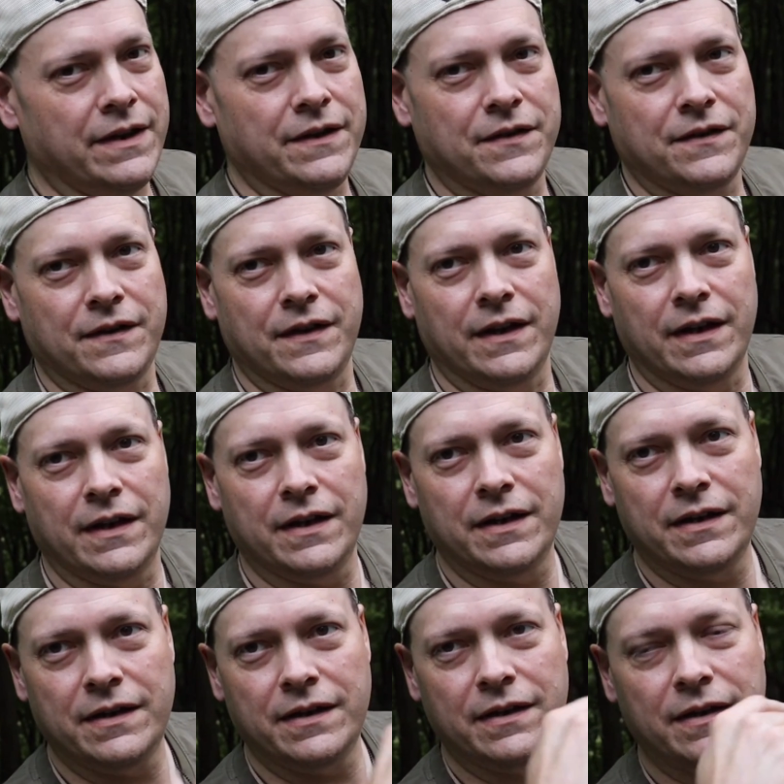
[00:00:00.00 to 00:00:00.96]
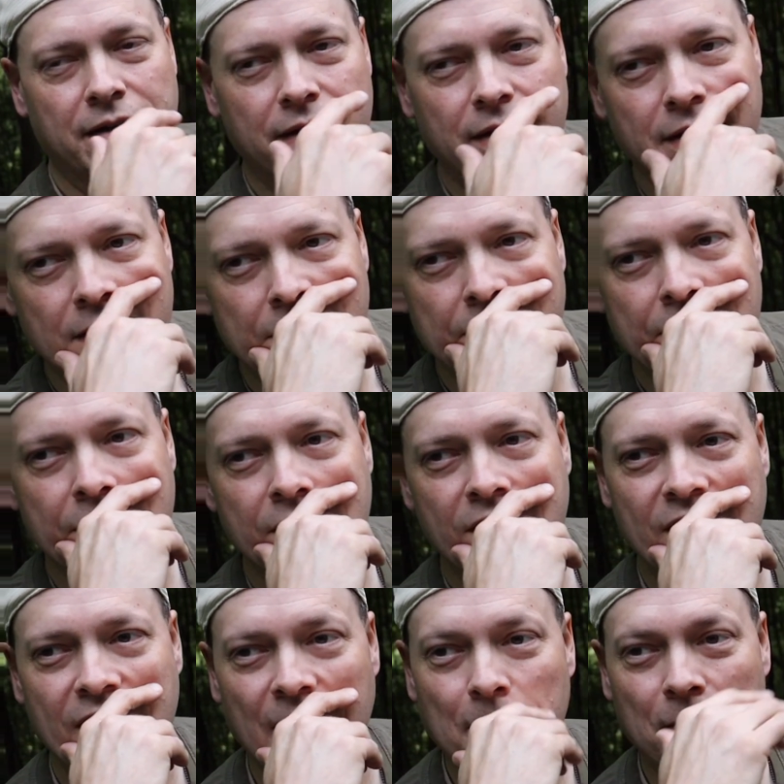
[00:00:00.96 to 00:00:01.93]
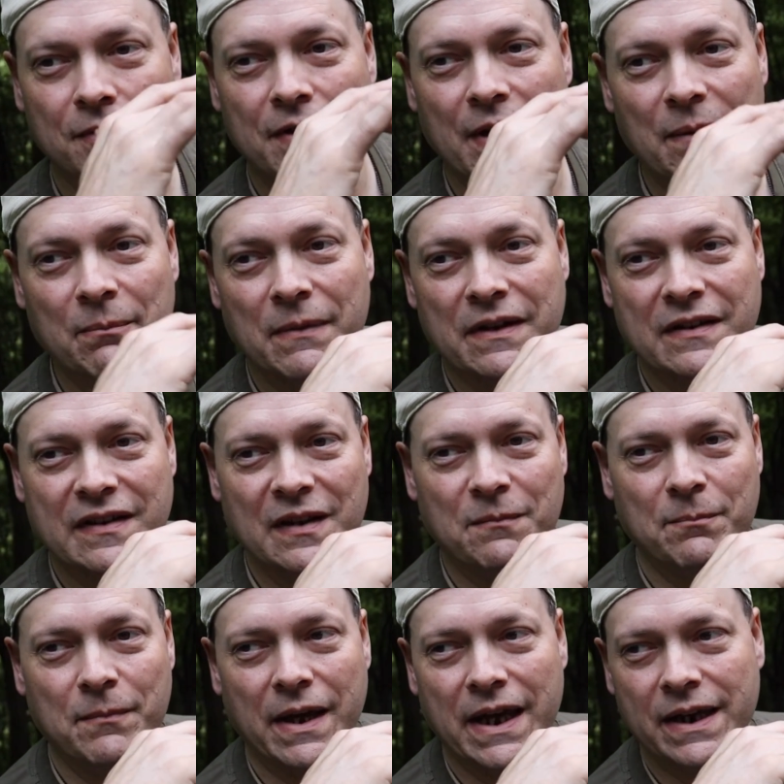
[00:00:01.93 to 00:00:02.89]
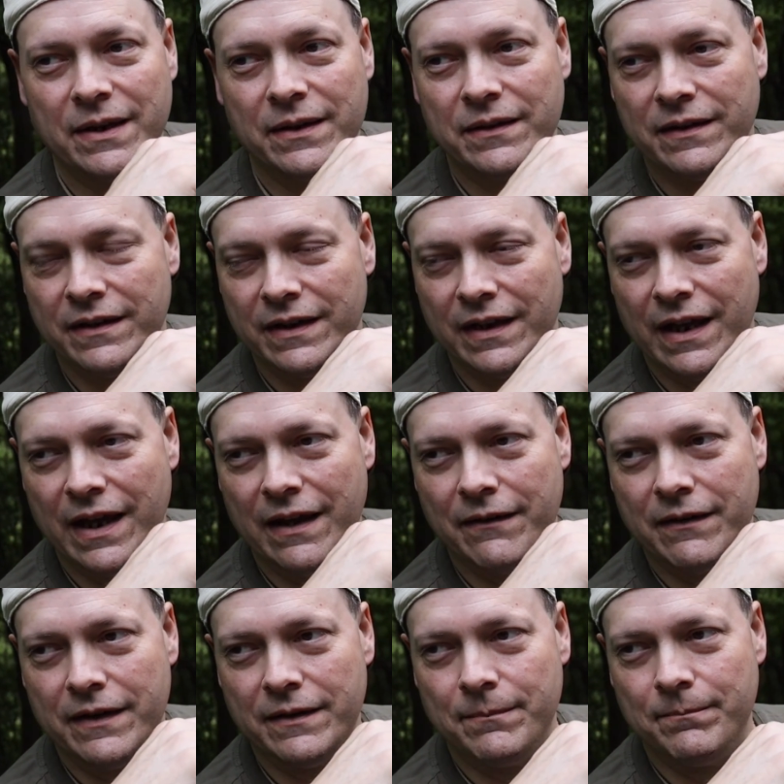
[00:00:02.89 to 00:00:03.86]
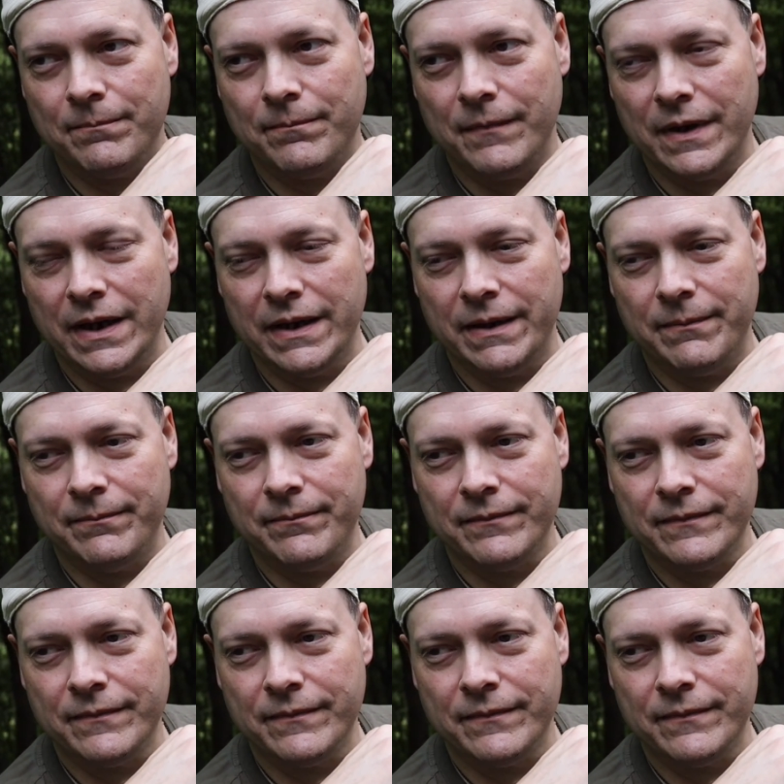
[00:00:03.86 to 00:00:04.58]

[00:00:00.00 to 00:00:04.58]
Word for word: just uh, slept on top of my sleeping bag. I had a um,